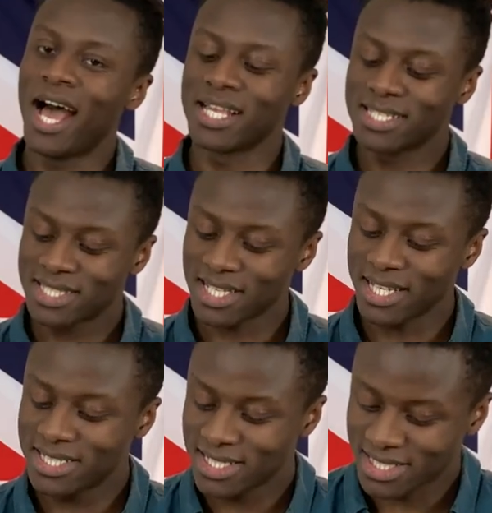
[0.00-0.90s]
As
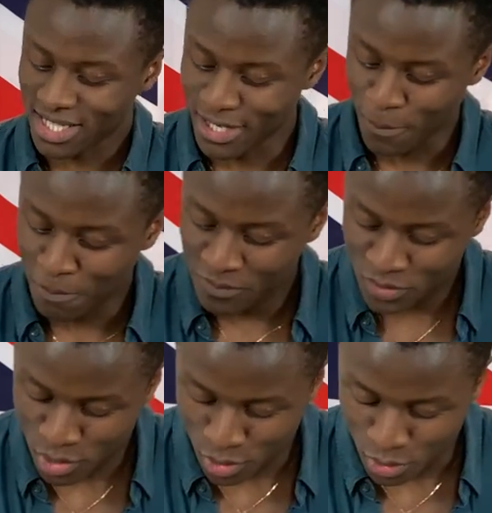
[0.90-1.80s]
excited as I am
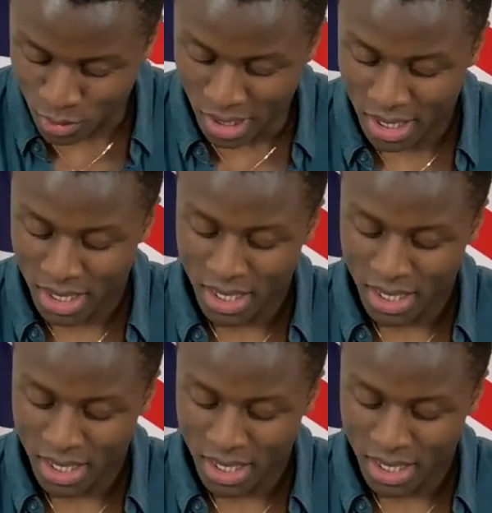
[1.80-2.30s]
to